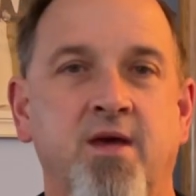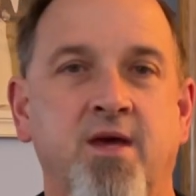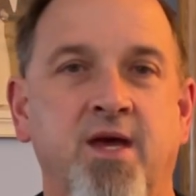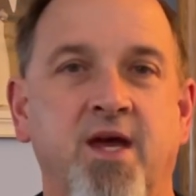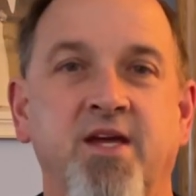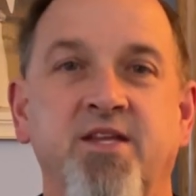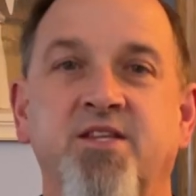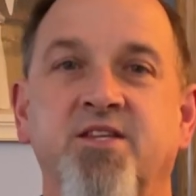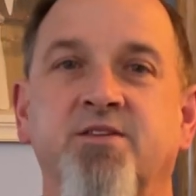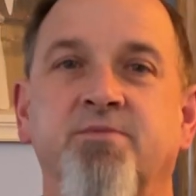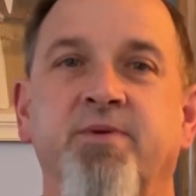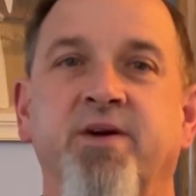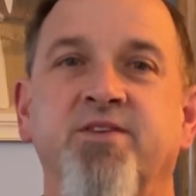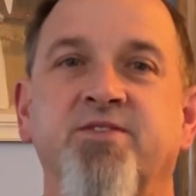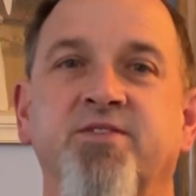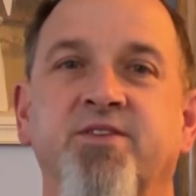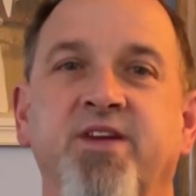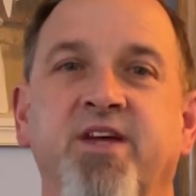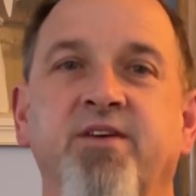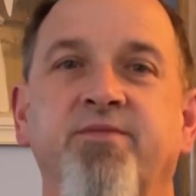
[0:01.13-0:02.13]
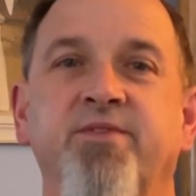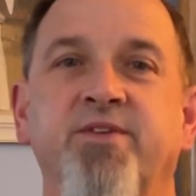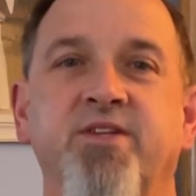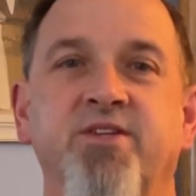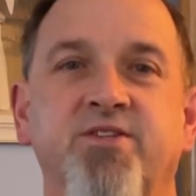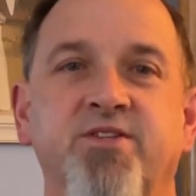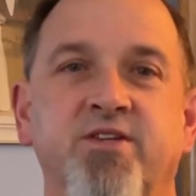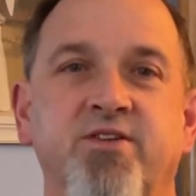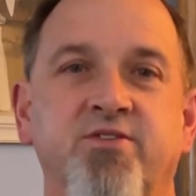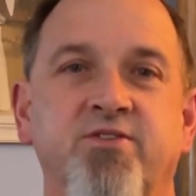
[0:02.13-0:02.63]
Hey, this is Pastor Dave, and
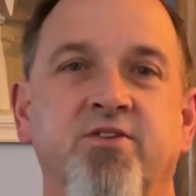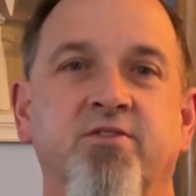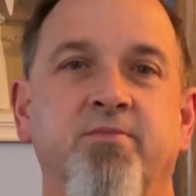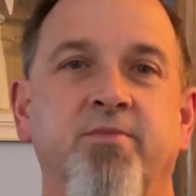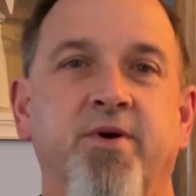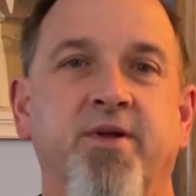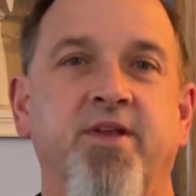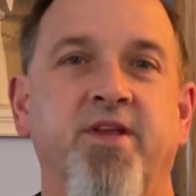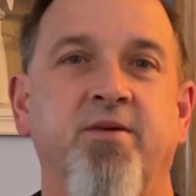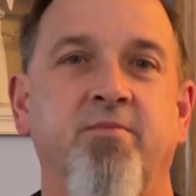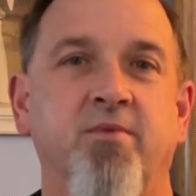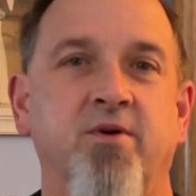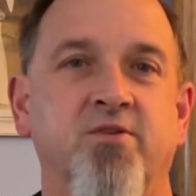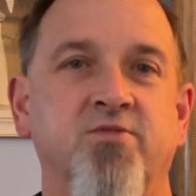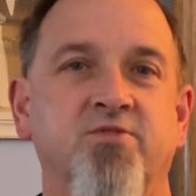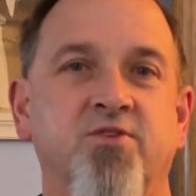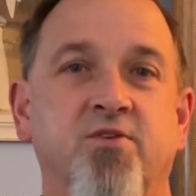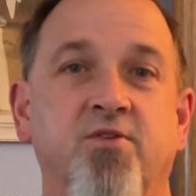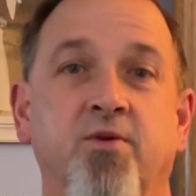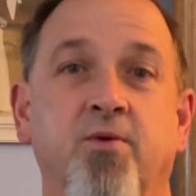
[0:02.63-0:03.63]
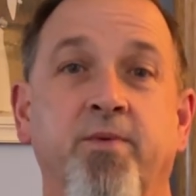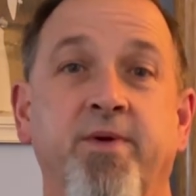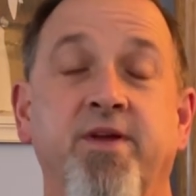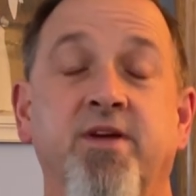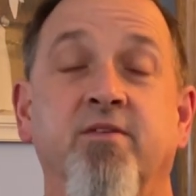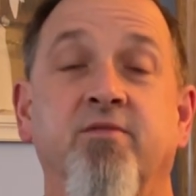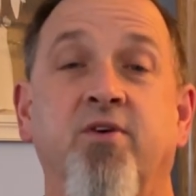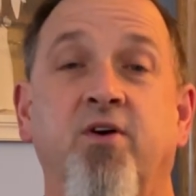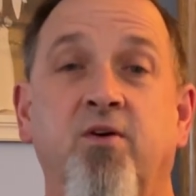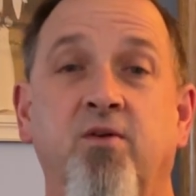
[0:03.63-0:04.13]
this is your Monday Mojo, the
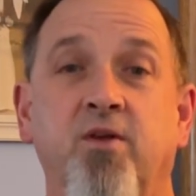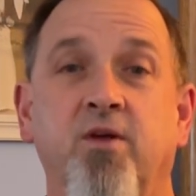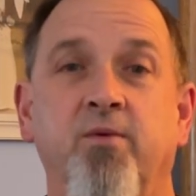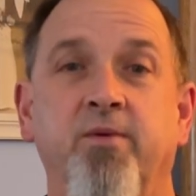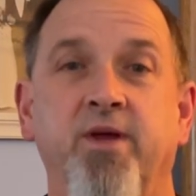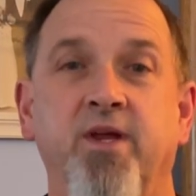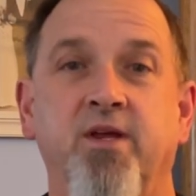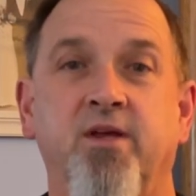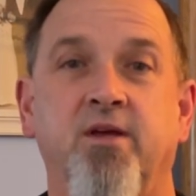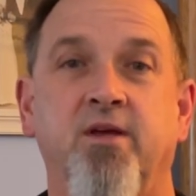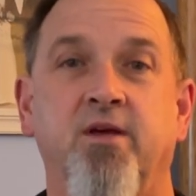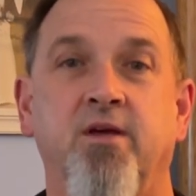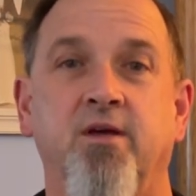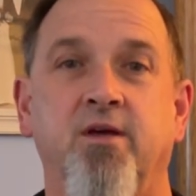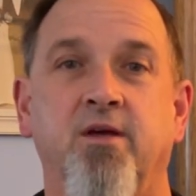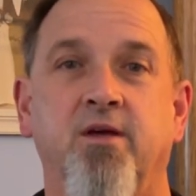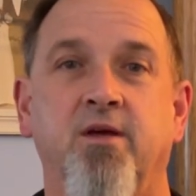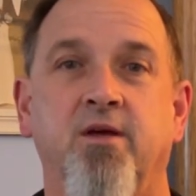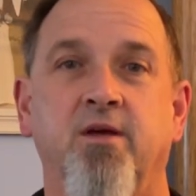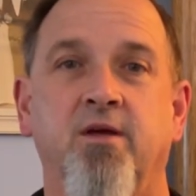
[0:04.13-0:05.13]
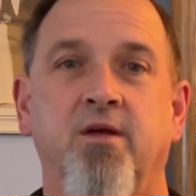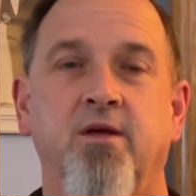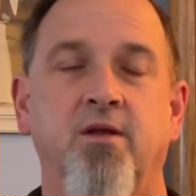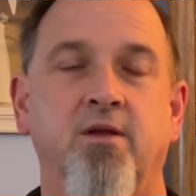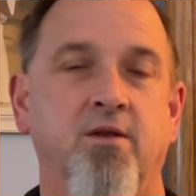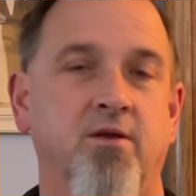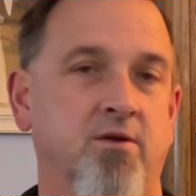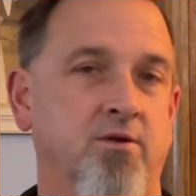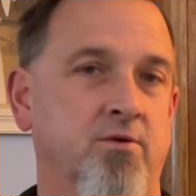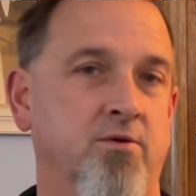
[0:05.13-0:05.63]
week of Holy Week.
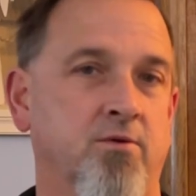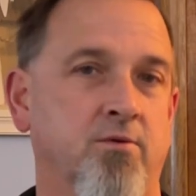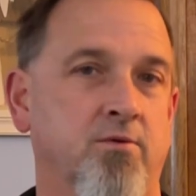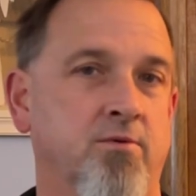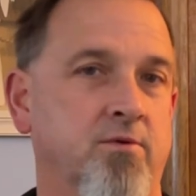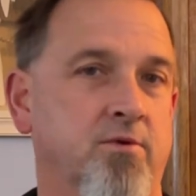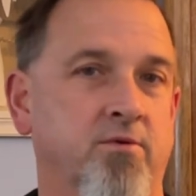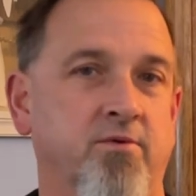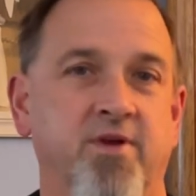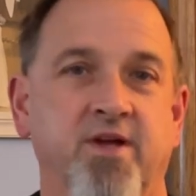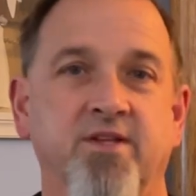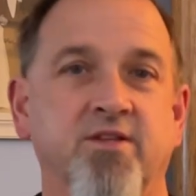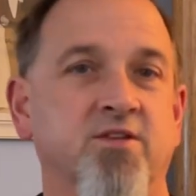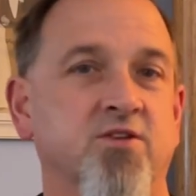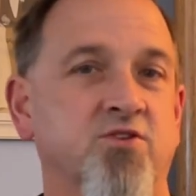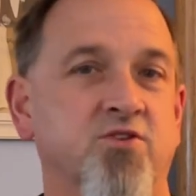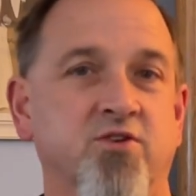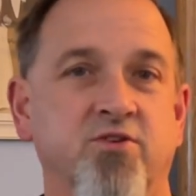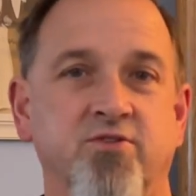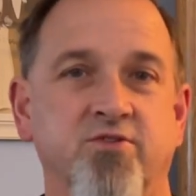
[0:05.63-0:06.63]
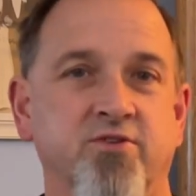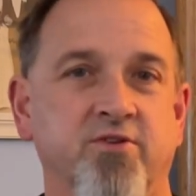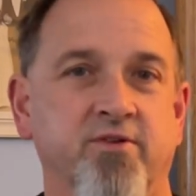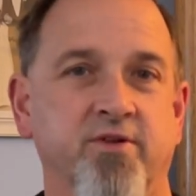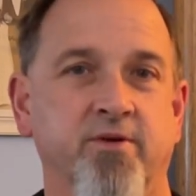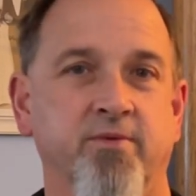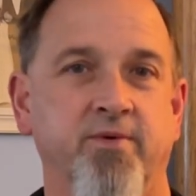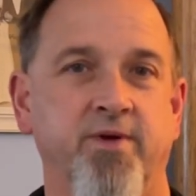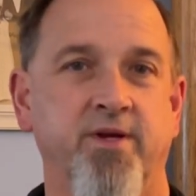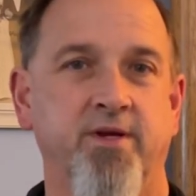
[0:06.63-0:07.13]
No, not the church
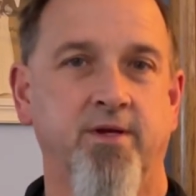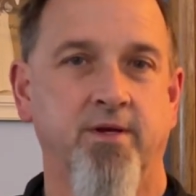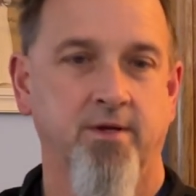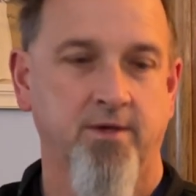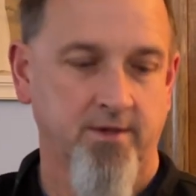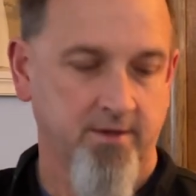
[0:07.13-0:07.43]
Holy Week.